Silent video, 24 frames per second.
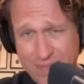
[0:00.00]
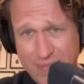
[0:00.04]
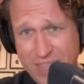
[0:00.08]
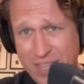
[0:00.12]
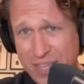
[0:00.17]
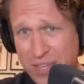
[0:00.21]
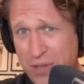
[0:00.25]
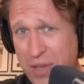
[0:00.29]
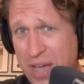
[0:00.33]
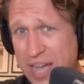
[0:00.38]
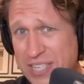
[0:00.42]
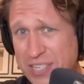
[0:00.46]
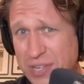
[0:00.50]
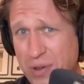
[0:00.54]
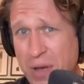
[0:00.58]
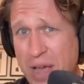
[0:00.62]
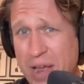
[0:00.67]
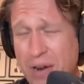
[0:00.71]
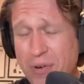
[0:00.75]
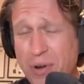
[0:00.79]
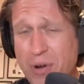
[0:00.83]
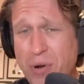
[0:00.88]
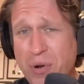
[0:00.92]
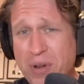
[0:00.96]
You guys know I
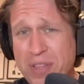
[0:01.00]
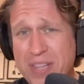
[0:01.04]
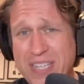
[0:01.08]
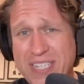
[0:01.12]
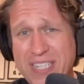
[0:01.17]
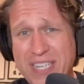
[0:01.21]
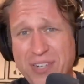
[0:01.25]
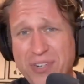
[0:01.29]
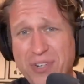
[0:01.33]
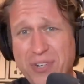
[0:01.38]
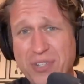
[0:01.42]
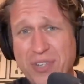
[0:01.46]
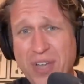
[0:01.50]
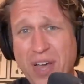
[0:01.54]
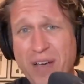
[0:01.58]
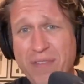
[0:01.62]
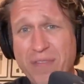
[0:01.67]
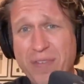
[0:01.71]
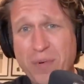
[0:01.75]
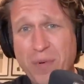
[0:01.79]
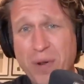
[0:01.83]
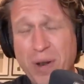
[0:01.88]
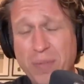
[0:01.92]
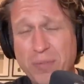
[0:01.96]
record these intros
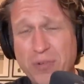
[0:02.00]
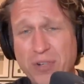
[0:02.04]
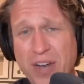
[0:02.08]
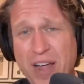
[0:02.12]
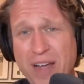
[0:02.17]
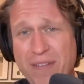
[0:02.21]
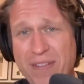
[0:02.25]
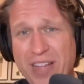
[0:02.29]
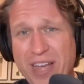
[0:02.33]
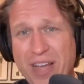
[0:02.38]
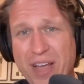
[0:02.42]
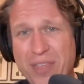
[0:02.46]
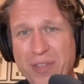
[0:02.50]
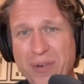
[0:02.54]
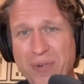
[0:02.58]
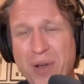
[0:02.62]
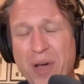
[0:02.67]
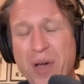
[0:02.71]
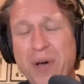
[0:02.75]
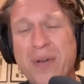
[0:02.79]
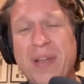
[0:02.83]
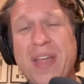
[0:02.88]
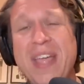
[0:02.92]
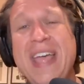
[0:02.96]
often when I'm traveling on the
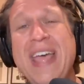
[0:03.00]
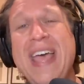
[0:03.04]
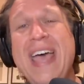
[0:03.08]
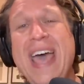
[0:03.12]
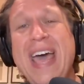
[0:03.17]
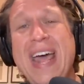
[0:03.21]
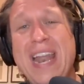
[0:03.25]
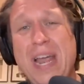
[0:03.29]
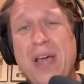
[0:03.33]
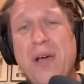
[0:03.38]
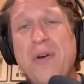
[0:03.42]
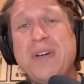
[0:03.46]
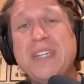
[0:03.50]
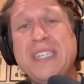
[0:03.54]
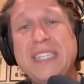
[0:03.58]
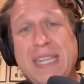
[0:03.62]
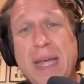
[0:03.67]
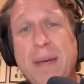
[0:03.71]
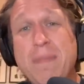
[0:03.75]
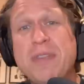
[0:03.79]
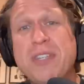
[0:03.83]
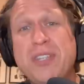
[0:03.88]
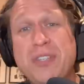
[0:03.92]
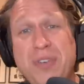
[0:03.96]
road, and I always
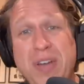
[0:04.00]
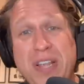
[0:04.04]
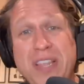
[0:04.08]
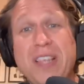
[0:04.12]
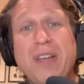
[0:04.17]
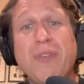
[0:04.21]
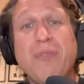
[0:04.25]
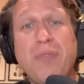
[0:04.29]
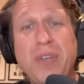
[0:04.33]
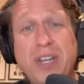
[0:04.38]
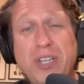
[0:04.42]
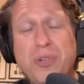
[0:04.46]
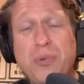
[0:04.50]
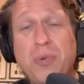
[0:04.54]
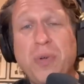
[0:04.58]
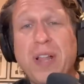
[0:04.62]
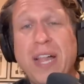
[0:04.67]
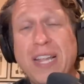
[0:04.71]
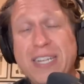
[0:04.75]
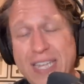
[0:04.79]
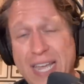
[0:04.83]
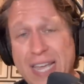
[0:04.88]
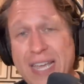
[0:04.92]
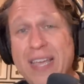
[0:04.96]
demonstrate that Ritual, I
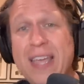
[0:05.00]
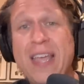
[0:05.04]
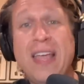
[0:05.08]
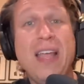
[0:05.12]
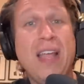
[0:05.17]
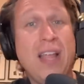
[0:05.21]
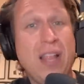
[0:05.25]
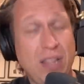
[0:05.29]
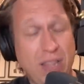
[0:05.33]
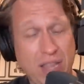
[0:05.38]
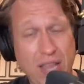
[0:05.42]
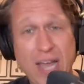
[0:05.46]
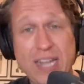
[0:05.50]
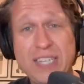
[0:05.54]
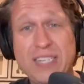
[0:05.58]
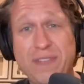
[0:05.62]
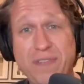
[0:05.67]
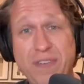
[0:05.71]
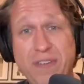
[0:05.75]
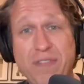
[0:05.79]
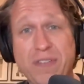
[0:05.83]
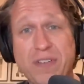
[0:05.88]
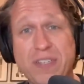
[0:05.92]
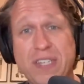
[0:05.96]
take lots of
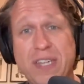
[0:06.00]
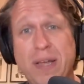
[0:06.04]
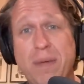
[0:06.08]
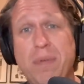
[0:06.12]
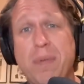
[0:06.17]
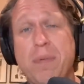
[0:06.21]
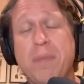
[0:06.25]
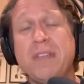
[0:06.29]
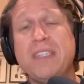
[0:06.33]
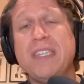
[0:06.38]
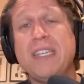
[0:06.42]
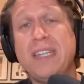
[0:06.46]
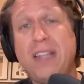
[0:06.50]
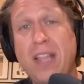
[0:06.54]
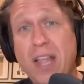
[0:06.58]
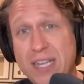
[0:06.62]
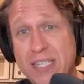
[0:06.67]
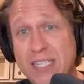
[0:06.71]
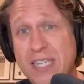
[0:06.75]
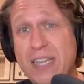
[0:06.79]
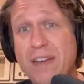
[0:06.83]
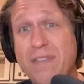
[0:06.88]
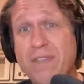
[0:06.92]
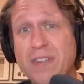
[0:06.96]
different supplements at lots
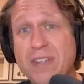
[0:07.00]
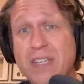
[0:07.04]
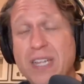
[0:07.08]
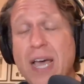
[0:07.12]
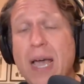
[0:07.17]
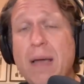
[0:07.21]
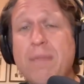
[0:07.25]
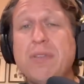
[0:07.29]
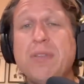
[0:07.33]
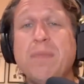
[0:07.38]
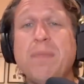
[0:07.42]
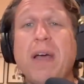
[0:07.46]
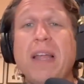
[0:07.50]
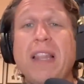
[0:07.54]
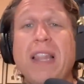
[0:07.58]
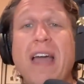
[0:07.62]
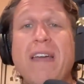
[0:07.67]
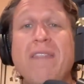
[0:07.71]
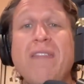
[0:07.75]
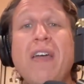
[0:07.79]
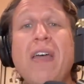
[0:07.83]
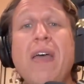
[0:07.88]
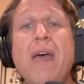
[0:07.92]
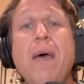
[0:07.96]
of different times in my
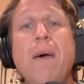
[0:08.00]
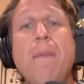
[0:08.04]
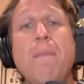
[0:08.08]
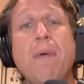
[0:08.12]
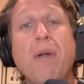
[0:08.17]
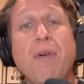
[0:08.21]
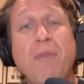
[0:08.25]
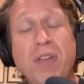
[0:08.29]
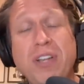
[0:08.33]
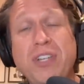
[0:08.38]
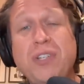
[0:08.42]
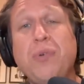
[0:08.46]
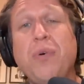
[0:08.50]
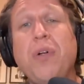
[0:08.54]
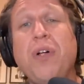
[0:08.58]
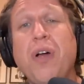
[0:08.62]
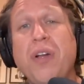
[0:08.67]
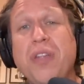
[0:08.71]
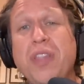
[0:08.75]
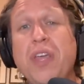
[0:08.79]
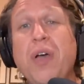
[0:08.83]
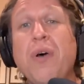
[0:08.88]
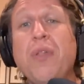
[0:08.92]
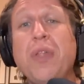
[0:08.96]
life, but ritual are
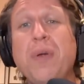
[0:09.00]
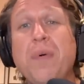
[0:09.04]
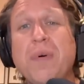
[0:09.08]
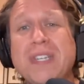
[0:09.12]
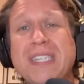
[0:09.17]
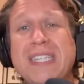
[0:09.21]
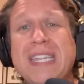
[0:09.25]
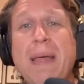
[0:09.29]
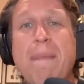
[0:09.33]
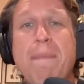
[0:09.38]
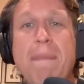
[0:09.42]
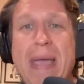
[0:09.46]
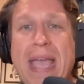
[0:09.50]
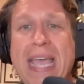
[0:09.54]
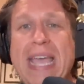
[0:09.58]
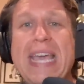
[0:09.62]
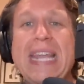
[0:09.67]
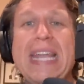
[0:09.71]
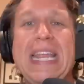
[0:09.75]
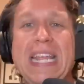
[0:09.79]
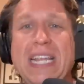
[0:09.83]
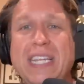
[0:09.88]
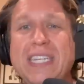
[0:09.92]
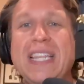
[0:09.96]
the only ones that make
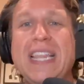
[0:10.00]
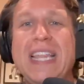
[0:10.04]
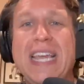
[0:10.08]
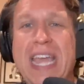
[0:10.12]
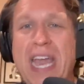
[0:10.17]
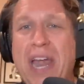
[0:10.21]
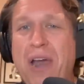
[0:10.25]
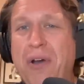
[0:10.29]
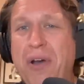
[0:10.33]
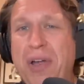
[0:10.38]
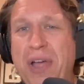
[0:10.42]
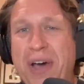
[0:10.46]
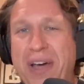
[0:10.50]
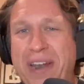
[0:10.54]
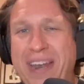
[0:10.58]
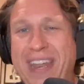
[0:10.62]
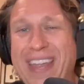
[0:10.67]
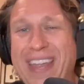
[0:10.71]
it into the carry on.